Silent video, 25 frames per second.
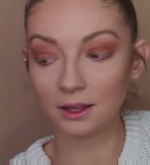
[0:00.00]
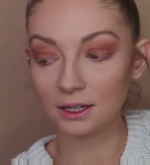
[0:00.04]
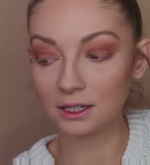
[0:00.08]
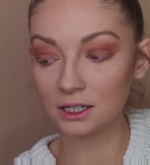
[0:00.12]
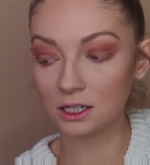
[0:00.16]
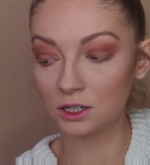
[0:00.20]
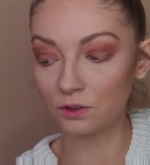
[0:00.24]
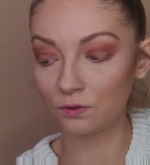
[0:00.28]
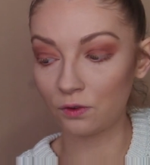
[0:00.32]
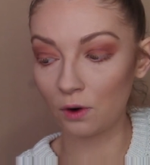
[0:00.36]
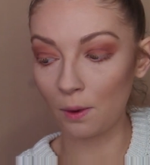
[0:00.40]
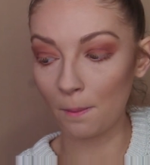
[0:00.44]

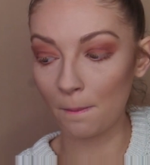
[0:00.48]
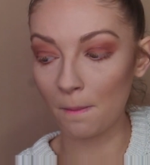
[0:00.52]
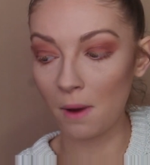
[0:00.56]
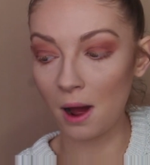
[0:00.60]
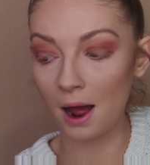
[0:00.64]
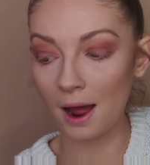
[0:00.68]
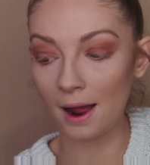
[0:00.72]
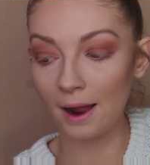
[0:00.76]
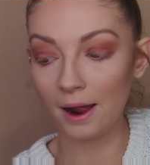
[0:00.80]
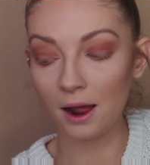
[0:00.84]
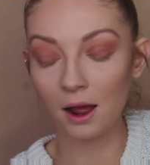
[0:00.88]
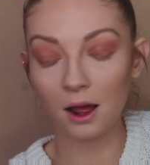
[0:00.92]
This is from
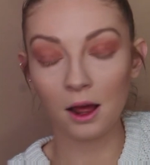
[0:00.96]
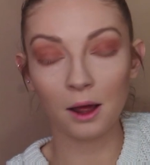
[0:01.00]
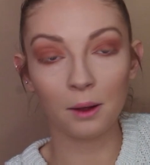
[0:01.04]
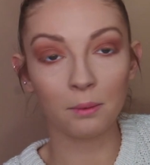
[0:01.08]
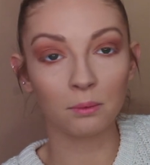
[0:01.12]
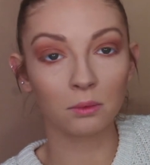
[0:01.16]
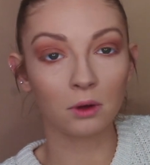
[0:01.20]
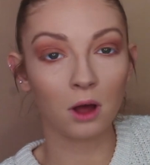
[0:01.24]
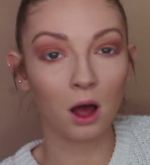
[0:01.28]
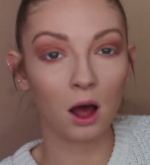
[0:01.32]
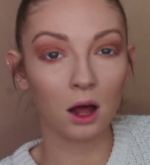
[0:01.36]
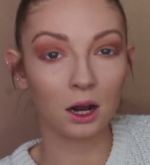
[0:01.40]
my
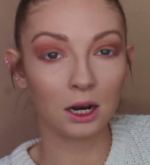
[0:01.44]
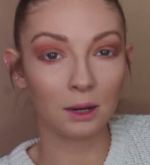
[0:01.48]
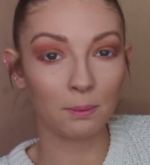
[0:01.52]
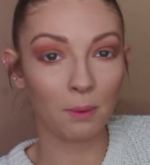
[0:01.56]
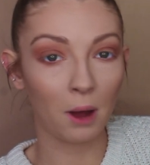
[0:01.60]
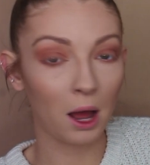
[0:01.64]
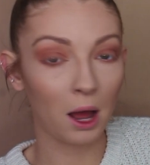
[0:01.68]
Carli